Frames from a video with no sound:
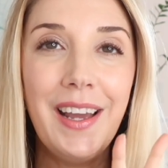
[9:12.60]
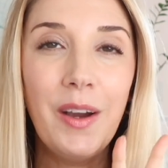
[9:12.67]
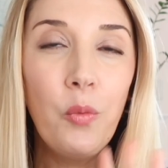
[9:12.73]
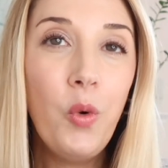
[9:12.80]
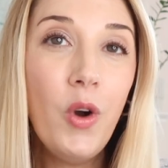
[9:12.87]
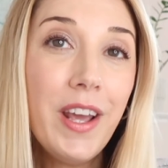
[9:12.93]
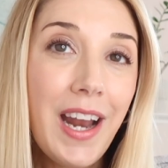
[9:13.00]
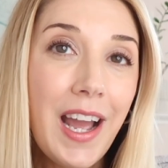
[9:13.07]

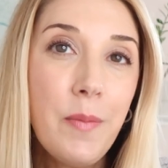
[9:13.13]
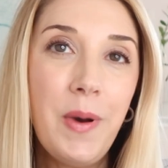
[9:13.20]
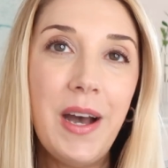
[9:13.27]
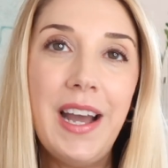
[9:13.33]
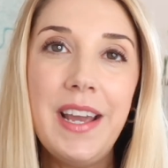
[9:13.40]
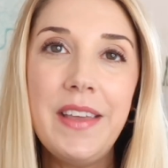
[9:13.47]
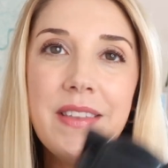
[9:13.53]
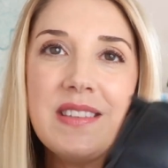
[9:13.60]
would I
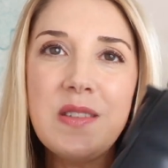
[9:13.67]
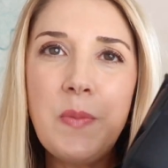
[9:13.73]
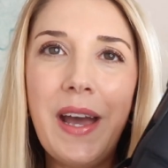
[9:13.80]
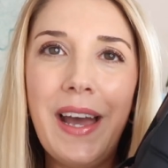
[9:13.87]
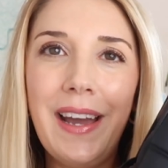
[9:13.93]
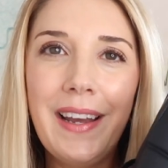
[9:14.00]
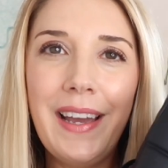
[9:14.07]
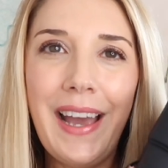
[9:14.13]
buy this
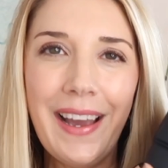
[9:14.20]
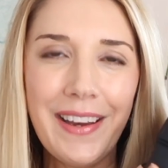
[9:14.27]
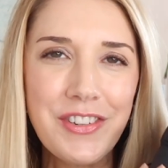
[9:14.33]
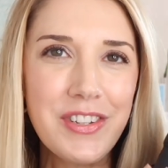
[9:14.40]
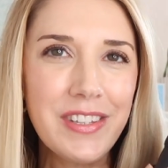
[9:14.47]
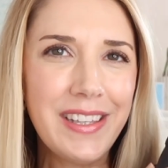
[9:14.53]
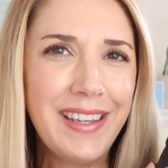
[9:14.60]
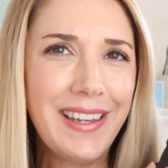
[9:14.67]
bag?
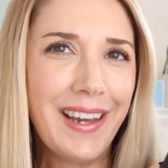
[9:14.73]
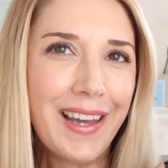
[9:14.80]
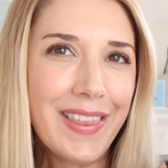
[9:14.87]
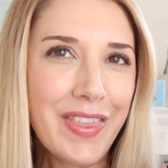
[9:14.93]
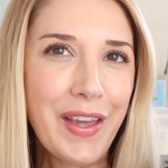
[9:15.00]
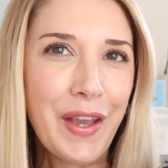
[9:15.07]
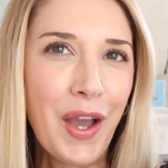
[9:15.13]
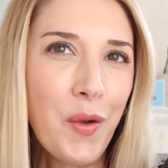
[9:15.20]
Actually, I
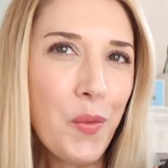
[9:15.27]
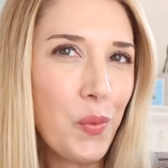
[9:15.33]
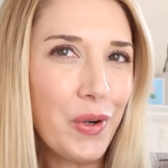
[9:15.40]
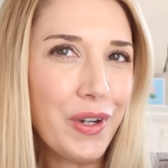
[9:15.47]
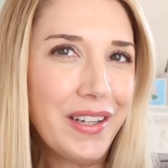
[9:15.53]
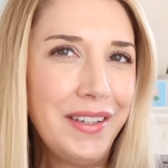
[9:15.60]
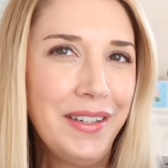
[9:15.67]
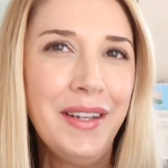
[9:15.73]
think I
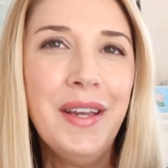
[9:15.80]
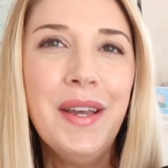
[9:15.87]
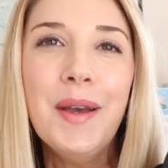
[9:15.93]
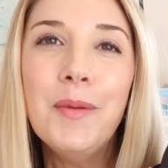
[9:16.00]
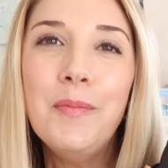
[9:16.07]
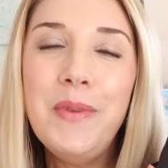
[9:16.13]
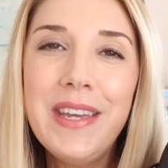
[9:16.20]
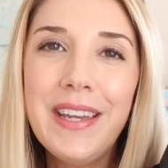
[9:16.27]
would,
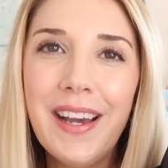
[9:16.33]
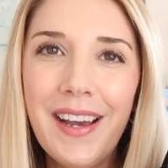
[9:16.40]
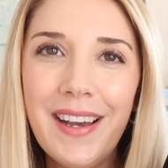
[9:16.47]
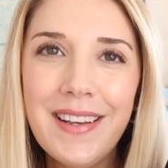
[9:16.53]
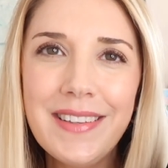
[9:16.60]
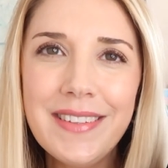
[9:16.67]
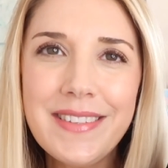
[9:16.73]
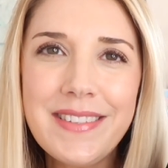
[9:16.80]

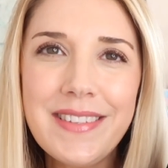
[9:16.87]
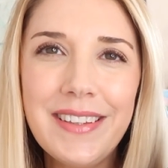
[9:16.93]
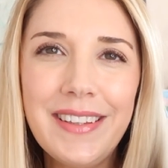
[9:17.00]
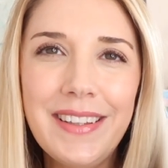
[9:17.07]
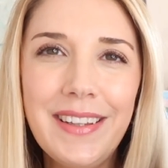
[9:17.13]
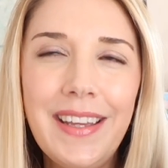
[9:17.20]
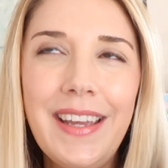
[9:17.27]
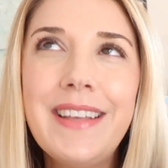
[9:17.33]
because
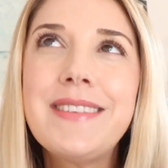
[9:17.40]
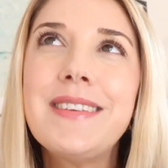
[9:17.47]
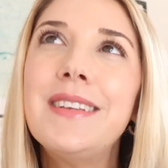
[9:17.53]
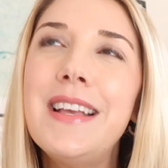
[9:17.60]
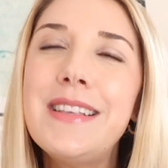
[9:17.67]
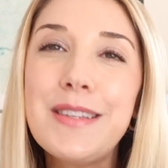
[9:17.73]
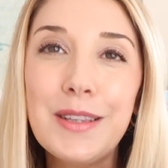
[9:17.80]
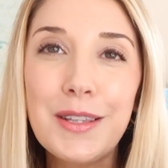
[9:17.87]
it's
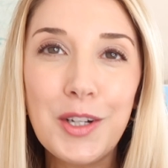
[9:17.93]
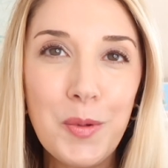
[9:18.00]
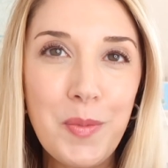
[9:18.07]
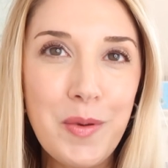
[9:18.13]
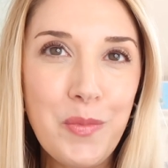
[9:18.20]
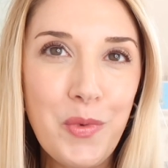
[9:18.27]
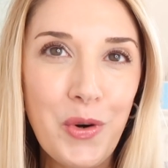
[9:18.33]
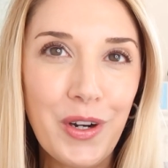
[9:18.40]
a little
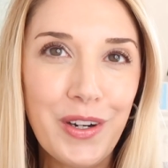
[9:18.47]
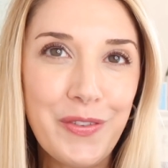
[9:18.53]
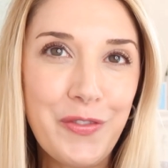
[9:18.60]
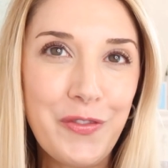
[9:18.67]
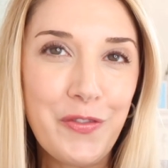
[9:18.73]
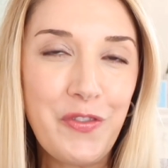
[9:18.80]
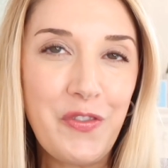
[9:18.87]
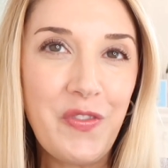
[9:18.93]
bit more
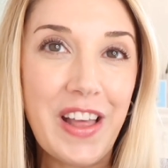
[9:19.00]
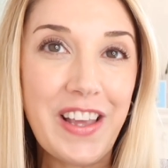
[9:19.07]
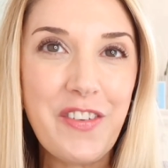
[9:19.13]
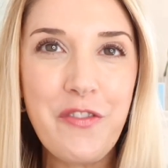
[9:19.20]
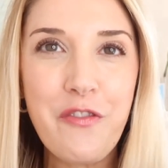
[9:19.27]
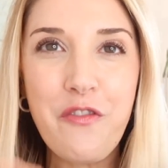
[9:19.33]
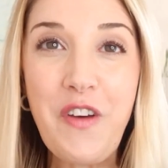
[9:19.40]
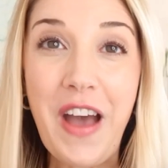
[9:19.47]
like
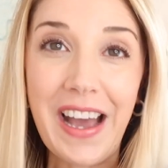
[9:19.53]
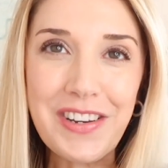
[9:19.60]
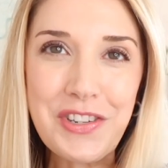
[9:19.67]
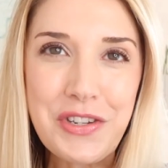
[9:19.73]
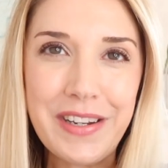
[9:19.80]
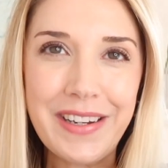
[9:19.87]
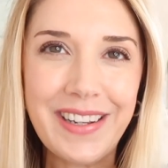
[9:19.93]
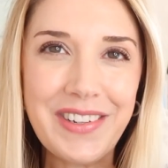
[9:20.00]

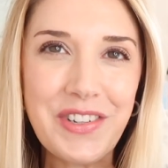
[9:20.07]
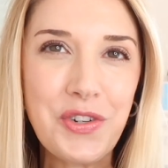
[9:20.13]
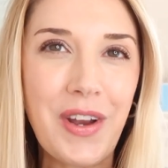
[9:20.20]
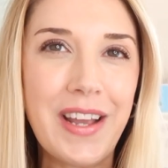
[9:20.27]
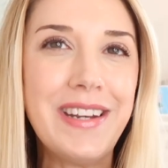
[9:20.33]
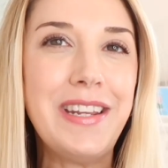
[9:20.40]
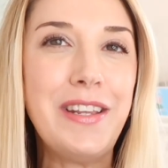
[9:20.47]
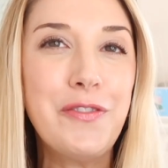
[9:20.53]
fashion and
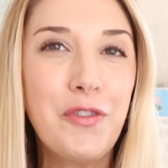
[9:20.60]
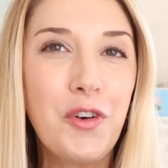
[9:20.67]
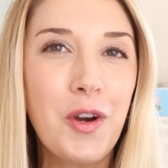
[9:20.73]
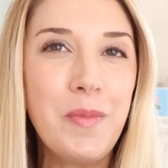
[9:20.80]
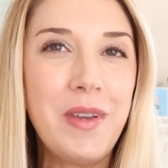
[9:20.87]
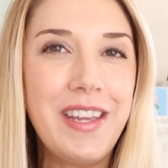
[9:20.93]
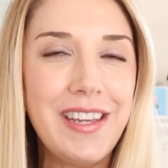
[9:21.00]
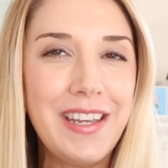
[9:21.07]
trendy
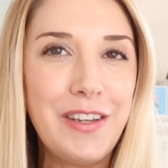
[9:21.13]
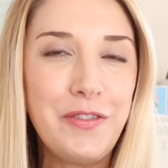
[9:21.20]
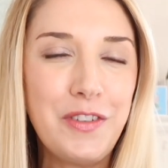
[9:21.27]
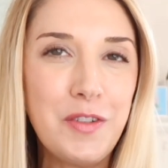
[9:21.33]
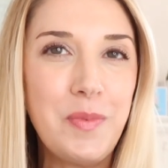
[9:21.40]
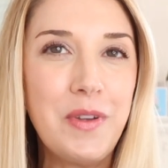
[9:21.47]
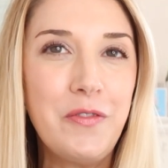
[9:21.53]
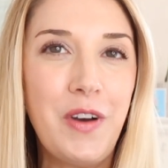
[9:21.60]
for me. If
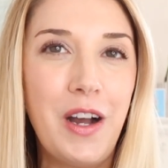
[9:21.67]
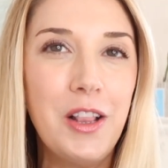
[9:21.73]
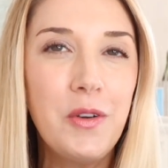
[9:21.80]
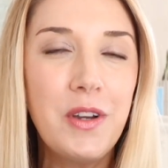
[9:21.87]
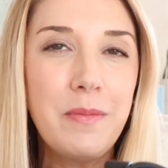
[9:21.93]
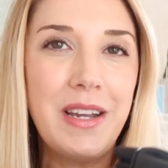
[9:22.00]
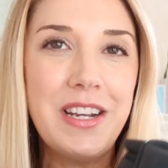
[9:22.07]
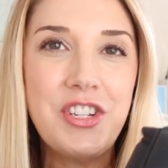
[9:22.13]
you've been
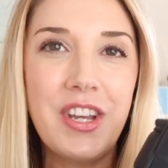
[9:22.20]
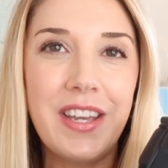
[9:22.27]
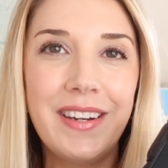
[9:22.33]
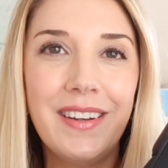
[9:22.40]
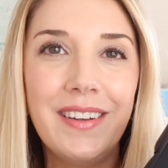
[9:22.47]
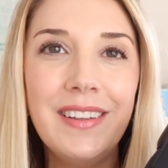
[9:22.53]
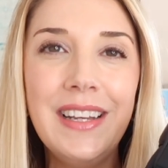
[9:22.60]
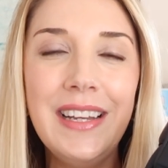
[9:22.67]
following my
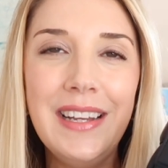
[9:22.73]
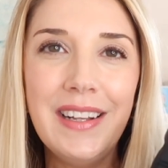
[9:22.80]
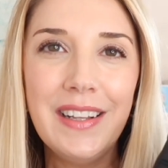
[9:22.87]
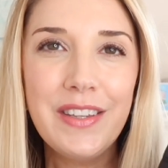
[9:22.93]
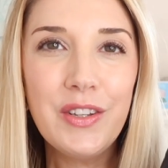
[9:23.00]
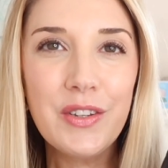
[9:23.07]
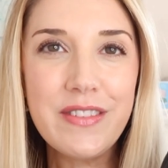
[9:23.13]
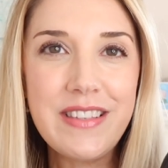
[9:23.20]
channel,
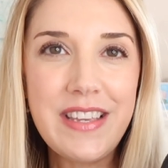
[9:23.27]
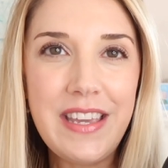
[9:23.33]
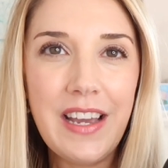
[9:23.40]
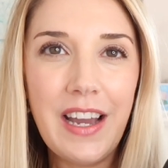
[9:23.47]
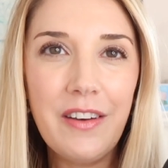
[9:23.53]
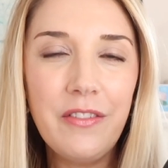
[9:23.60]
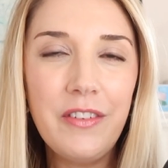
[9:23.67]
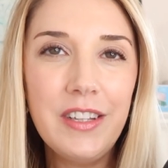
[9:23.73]
you'll see
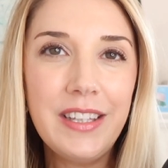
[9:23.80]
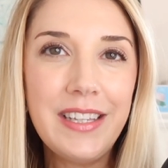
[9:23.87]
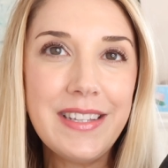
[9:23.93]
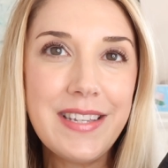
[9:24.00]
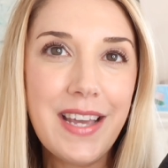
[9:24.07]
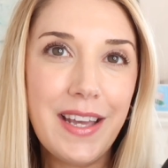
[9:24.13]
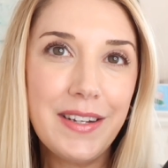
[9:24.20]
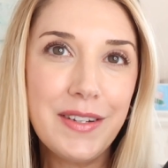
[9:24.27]
I
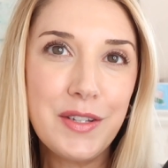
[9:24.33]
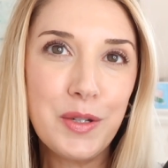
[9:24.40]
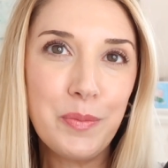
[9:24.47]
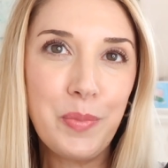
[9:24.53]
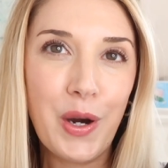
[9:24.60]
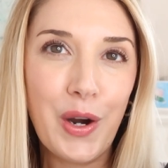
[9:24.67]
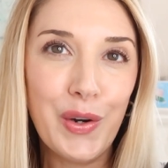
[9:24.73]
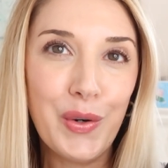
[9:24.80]
really tend to
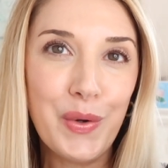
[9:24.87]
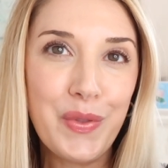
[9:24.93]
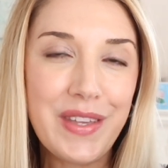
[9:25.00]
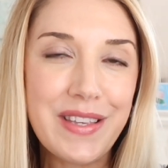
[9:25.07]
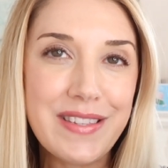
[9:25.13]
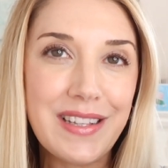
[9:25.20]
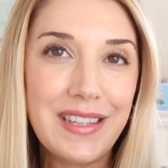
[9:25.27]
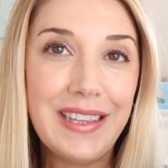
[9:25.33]
borrow
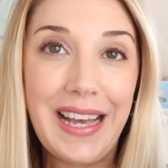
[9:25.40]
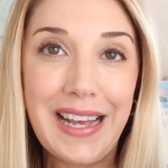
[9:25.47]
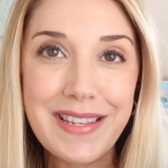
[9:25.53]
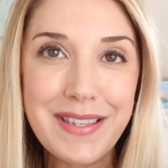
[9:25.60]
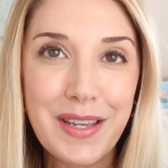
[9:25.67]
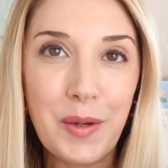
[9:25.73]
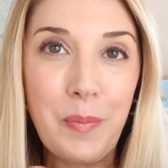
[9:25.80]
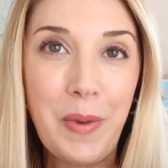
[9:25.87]
these
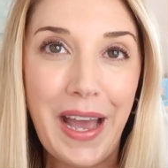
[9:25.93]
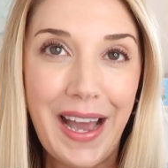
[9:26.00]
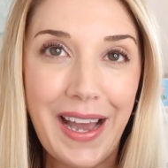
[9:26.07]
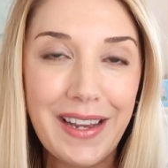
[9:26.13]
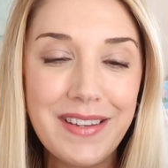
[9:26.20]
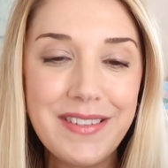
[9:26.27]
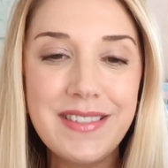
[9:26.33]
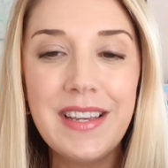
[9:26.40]
classic
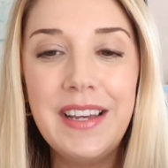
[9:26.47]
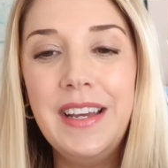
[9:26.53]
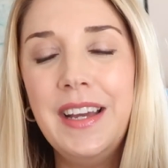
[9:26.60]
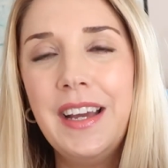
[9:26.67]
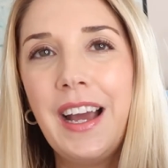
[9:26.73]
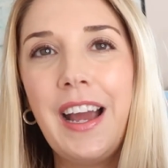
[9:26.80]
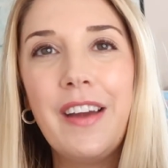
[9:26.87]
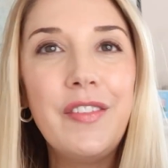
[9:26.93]
bags.
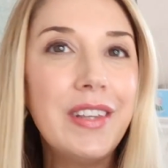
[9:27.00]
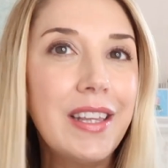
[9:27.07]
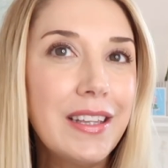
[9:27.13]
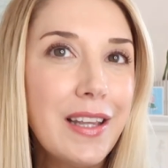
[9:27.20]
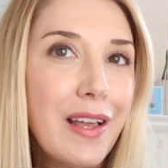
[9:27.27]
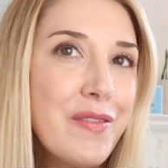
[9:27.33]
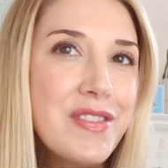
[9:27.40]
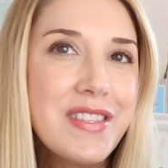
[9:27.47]
I really
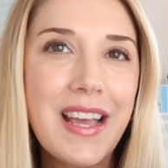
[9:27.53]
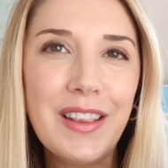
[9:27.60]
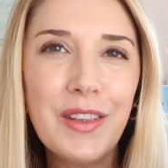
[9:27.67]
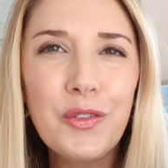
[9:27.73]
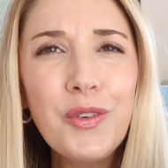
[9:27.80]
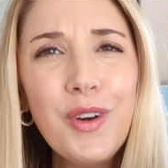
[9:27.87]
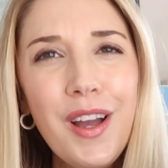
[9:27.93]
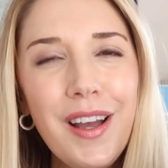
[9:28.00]
love Saint
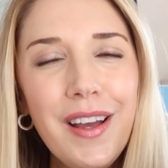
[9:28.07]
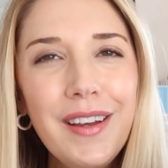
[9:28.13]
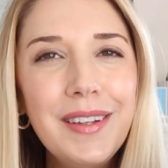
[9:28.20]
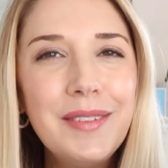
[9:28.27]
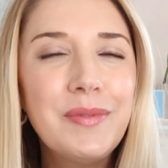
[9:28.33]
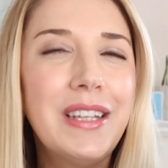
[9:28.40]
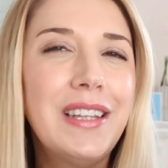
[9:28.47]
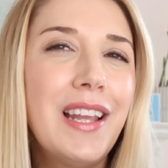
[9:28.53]

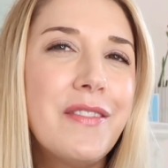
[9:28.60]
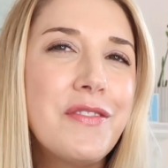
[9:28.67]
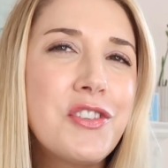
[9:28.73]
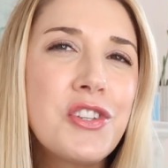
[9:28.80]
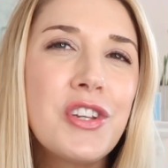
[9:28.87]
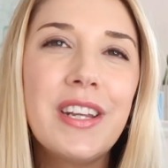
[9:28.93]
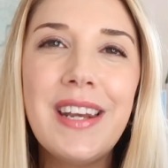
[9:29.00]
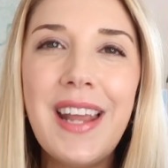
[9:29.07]
Laurent, I love
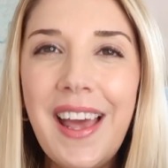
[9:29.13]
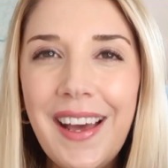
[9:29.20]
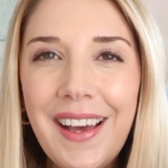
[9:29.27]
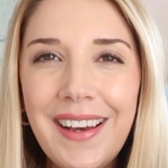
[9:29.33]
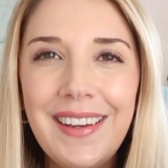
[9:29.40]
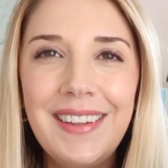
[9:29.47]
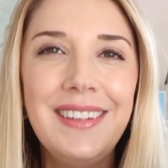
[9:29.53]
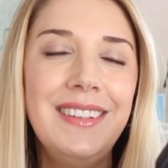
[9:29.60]

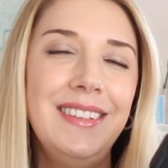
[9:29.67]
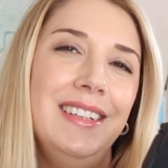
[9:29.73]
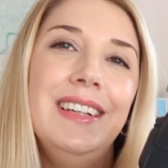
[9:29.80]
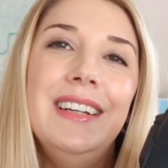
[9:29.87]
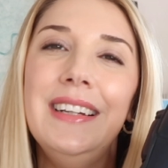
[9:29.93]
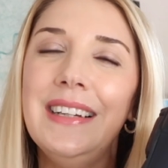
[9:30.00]
Chanel.